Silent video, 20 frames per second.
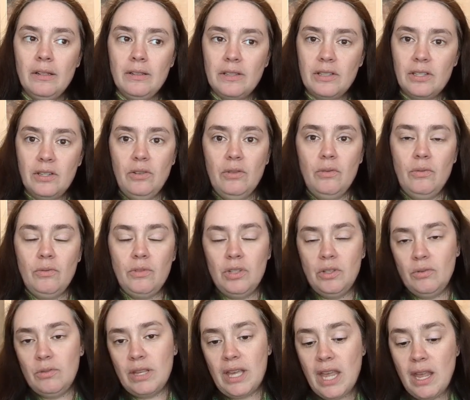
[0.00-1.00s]
to
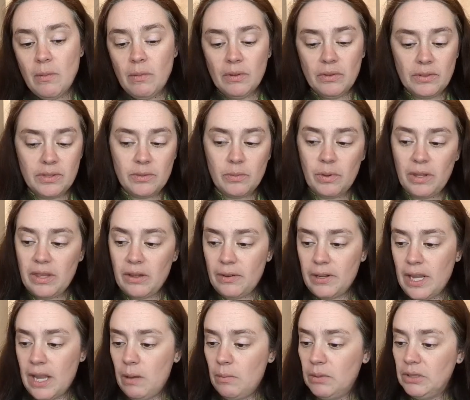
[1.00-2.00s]
do the cables without a
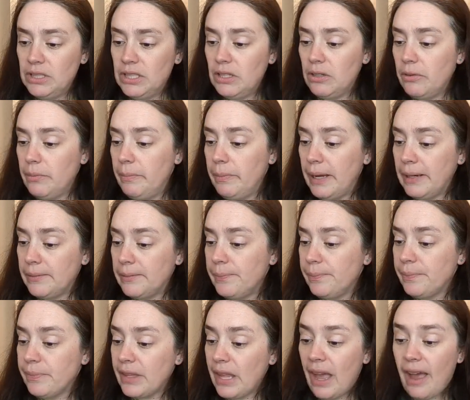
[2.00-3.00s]
cable needle, but
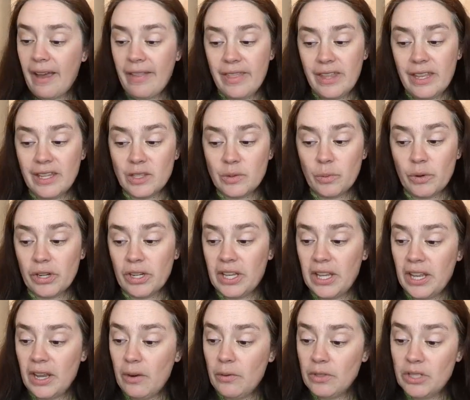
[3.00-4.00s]
I think it's
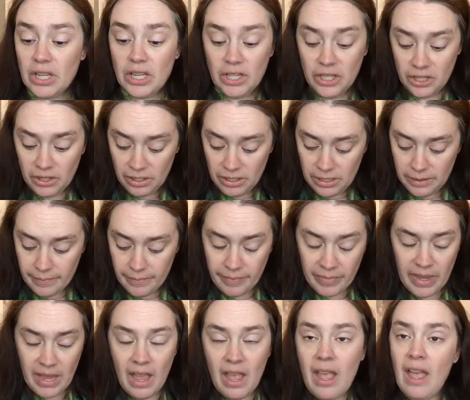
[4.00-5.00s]
working out good.
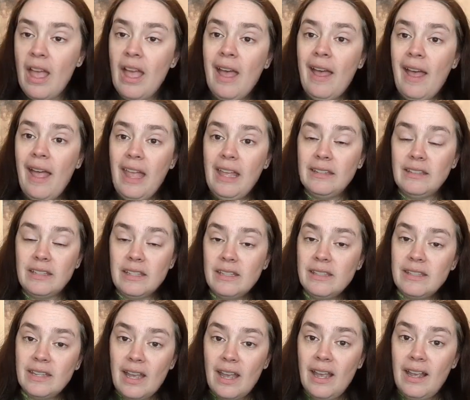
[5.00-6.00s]
And
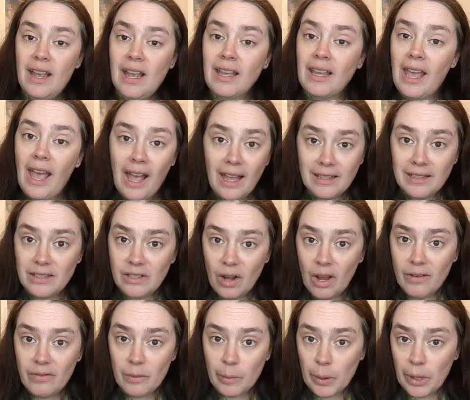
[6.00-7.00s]
since I cast
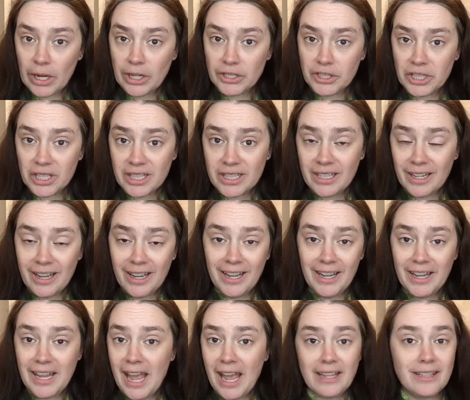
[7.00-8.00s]
off a project, I
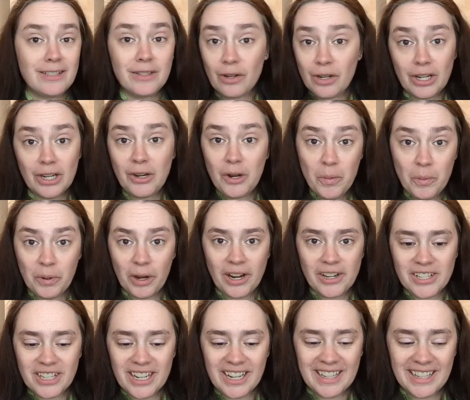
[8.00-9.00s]
cast on a new
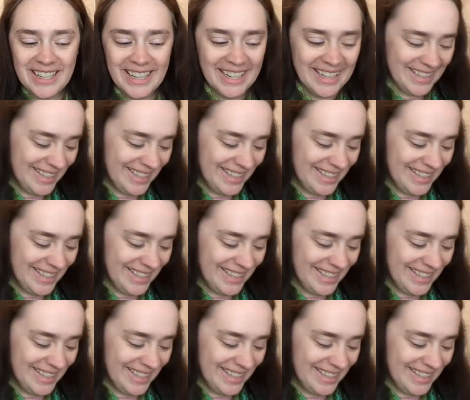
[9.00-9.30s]
project.